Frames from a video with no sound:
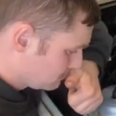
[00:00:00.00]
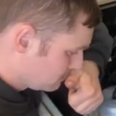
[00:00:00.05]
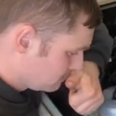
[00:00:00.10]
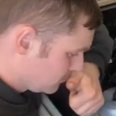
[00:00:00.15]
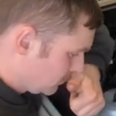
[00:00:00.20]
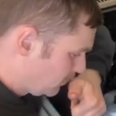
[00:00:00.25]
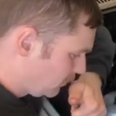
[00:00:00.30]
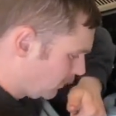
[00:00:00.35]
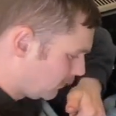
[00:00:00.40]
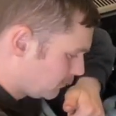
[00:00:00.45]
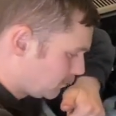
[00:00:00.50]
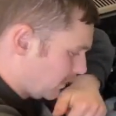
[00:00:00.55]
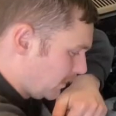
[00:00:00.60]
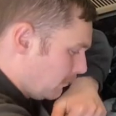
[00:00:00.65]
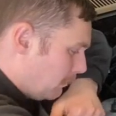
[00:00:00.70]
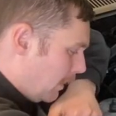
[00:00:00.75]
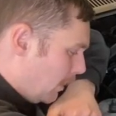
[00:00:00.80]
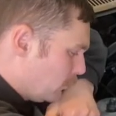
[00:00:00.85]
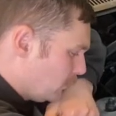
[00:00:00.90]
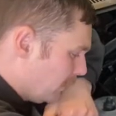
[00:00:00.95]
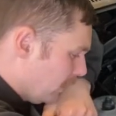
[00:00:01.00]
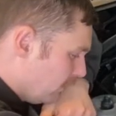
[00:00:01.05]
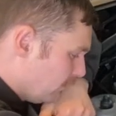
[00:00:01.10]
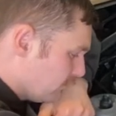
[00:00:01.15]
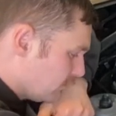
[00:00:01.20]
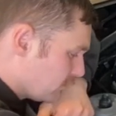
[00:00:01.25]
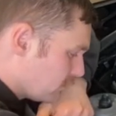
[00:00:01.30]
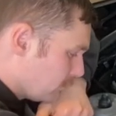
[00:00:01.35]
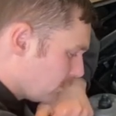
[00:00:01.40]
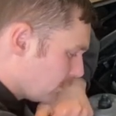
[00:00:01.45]
Looks like there's been a mount there
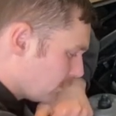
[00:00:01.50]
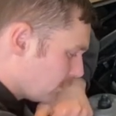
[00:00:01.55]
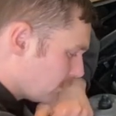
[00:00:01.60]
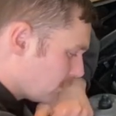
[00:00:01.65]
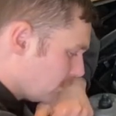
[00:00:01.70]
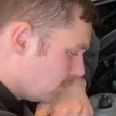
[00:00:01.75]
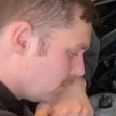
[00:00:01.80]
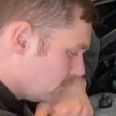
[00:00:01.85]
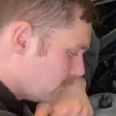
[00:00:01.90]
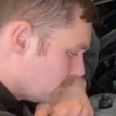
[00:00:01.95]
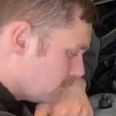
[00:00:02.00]
for something as well.